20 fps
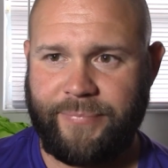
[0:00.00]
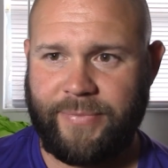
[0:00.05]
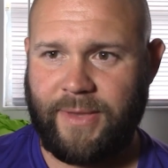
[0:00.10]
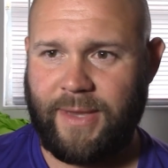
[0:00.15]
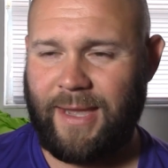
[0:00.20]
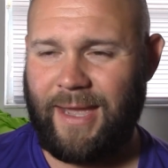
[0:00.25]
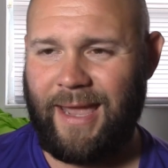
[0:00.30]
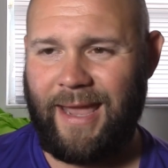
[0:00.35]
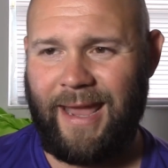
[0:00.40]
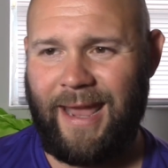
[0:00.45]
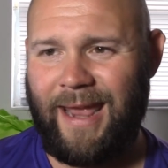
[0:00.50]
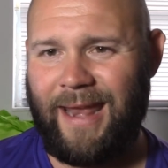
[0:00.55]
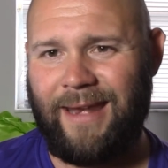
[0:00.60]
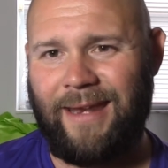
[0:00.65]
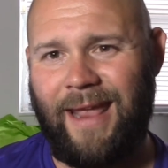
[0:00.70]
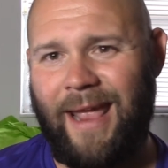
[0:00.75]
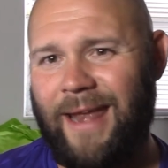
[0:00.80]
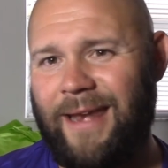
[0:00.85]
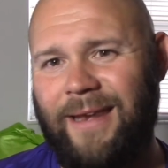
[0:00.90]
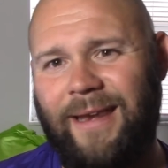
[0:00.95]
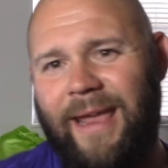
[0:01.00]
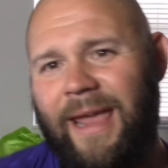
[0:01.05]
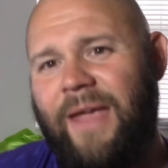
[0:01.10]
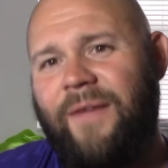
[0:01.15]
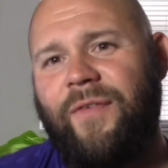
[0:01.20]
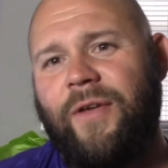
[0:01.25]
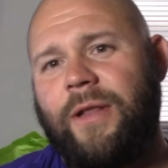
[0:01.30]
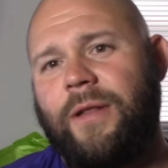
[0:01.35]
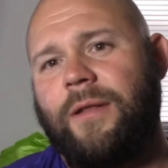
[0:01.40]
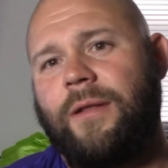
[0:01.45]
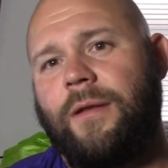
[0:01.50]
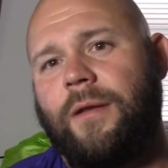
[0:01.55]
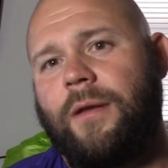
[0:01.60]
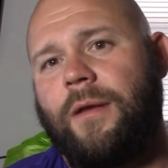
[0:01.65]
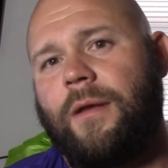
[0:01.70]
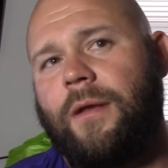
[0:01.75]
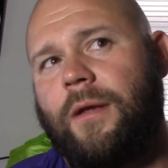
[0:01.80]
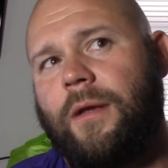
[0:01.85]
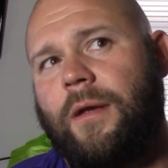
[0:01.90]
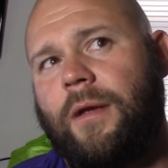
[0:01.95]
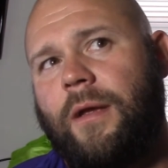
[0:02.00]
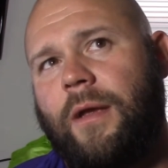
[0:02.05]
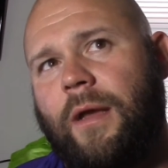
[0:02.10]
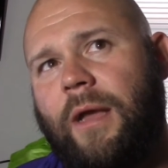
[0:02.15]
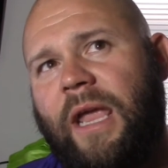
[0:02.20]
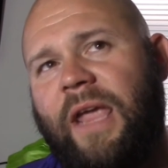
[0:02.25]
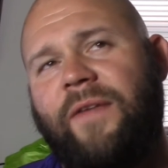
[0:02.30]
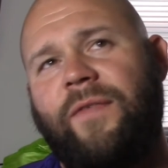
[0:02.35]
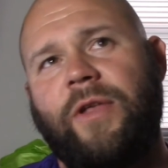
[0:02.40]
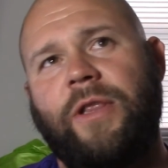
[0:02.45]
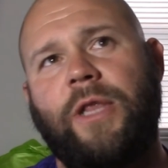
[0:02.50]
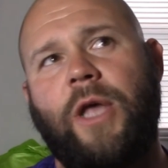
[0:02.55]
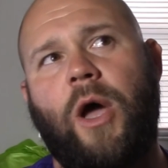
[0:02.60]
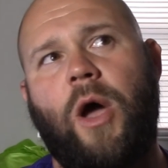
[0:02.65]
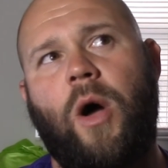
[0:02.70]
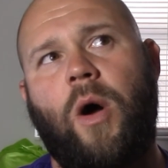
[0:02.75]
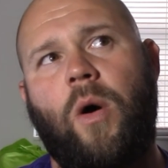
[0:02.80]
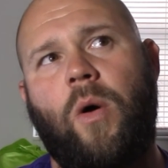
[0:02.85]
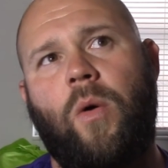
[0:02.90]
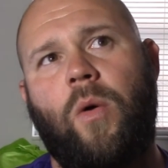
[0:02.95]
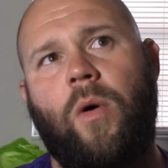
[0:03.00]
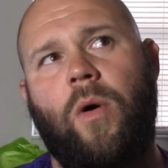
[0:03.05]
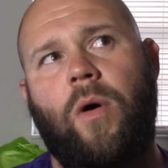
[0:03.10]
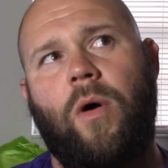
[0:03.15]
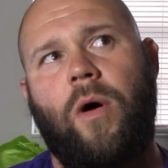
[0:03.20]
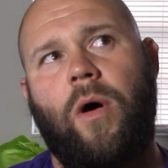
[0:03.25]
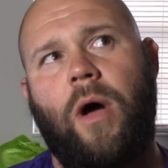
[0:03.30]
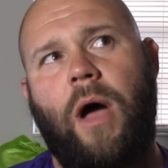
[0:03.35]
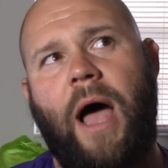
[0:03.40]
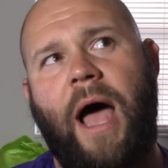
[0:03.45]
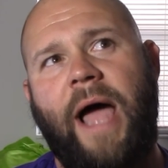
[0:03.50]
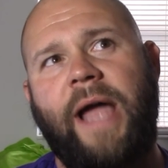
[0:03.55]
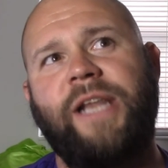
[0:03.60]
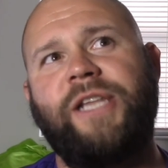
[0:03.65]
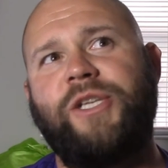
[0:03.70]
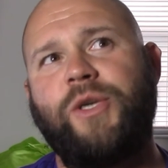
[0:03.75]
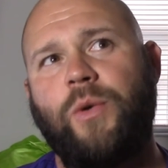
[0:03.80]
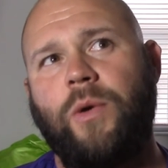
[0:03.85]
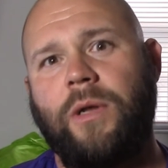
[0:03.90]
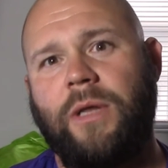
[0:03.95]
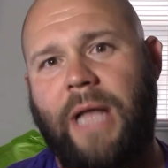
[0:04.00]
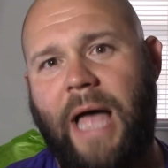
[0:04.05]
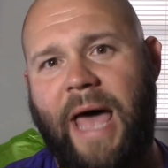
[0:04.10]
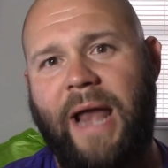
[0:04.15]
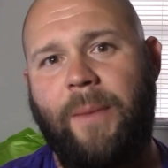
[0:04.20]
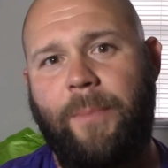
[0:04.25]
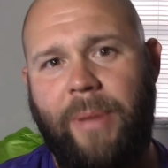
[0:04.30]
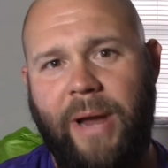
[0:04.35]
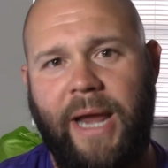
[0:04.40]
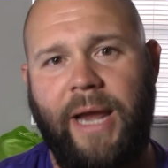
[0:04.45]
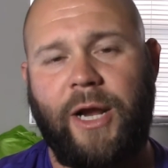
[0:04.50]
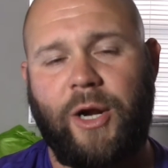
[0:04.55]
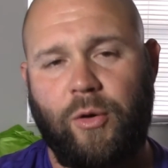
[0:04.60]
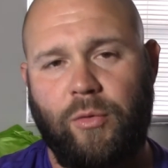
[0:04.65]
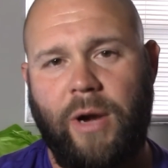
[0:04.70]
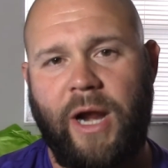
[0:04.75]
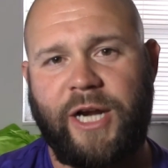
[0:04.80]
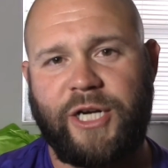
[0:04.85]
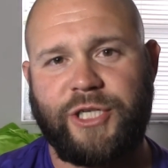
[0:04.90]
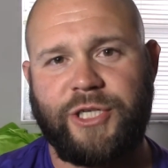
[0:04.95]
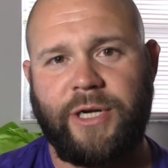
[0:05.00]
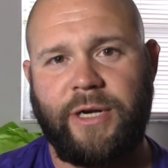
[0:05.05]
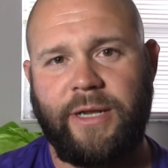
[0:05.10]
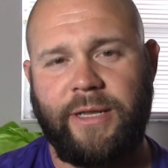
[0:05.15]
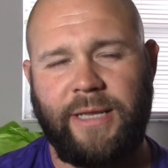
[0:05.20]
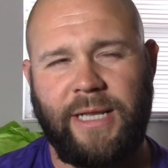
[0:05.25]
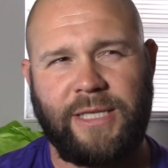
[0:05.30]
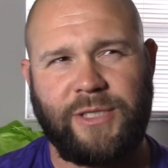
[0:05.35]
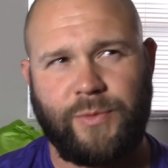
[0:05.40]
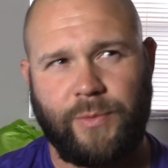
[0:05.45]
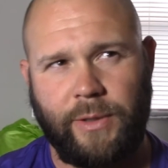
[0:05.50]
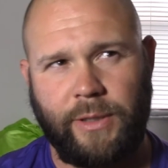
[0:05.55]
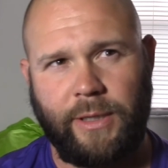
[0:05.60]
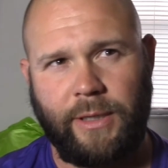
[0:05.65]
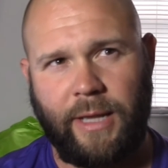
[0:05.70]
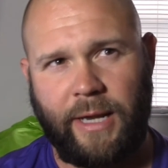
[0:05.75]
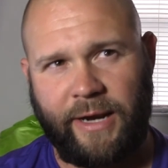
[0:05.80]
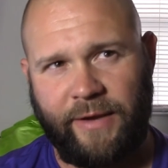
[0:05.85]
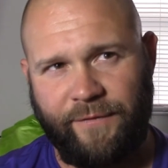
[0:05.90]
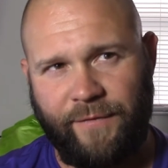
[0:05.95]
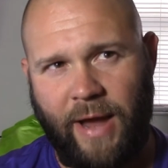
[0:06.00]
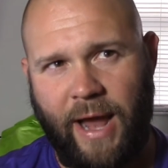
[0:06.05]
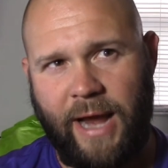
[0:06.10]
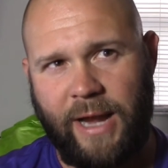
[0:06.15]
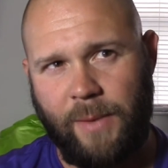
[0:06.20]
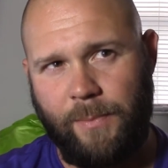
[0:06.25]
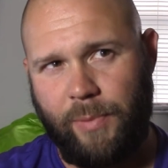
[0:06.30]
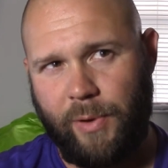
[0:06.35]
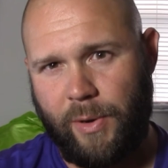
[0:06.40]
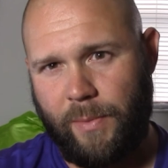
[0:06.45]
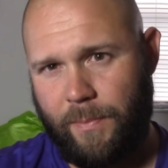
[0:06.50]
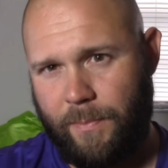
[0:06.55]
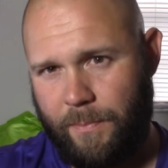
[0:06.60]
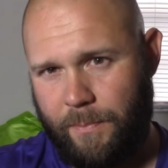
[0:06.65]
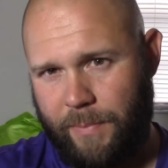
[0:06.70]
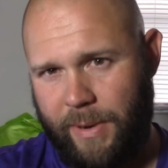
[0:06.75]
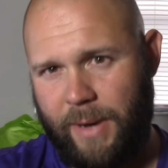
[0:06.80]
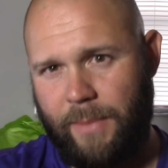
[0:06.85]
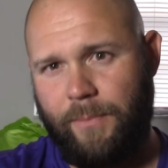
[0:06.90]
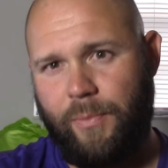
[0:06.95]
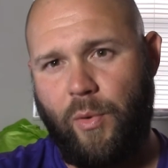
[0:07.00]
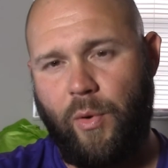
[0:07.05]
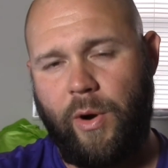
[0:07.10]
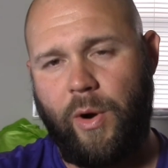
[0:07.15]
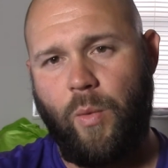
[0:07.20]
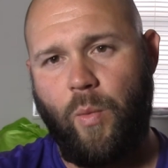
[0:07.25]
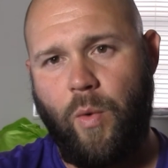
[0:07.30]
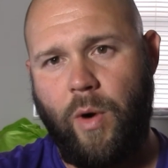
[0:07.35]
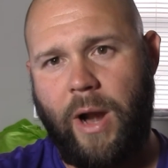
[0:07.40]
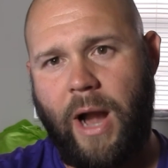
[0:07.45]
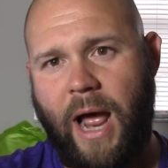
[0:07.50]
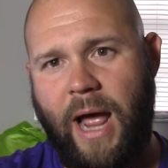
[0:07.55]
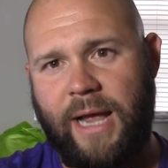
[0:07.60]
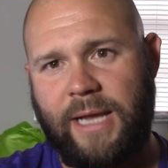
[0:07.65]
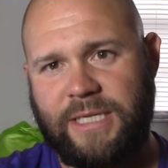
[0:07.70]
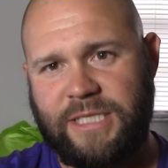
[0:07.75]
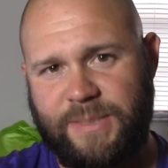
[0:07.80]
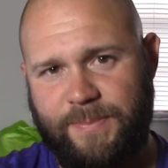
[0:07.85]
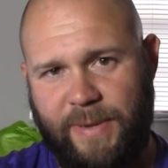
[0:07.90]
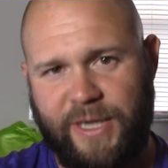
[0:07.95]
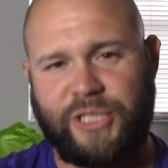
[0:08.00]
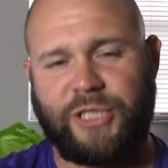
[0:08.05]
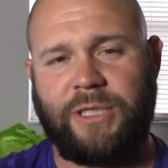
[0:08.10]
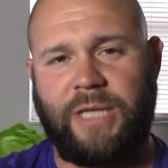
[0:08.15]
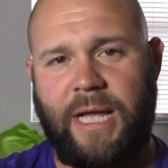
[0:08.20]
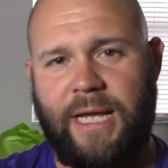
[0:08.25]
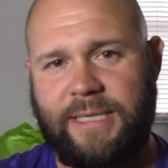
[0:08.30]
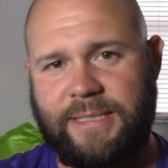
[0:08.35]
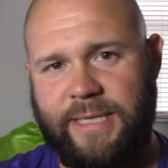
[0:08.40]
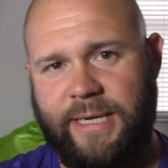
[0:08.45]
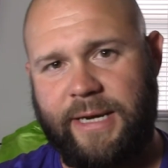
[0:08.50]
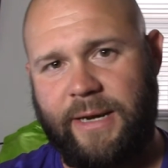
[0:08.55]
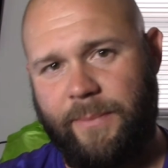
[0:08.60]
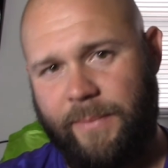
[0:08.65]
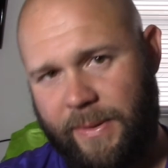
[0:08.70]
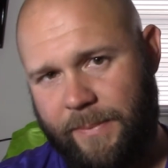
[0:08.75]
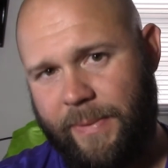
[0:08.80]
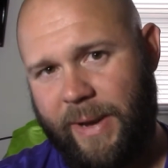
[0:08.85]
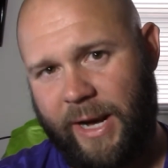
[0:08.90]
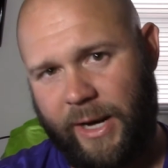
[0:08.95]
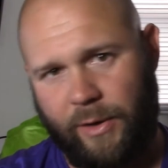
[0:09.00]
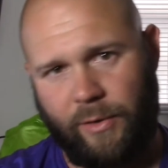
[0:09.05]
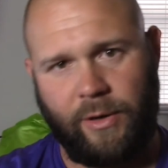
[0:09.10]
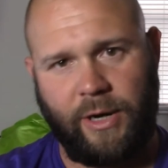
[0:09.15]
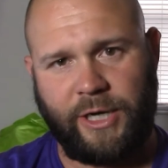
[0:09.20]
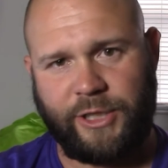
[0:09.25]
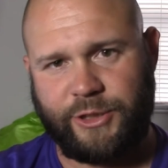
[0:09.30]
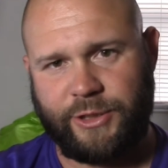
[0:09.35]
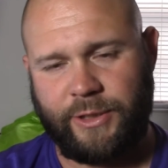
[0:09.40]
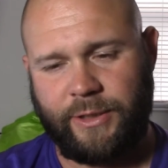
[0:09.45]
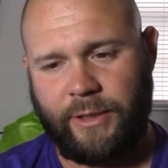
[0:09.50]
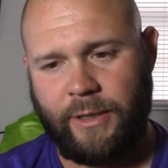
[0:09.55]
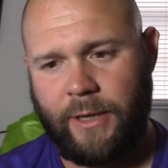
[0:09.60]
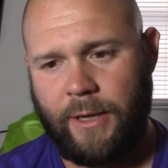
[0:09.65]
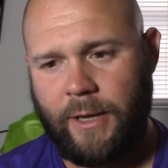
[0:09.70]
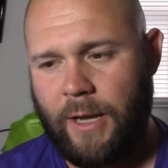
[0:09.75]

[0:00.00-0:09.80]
and even though I do a lot of paint correction, and that's really, like, if I had to pinpoint what I specialize in, it'd be paint correction.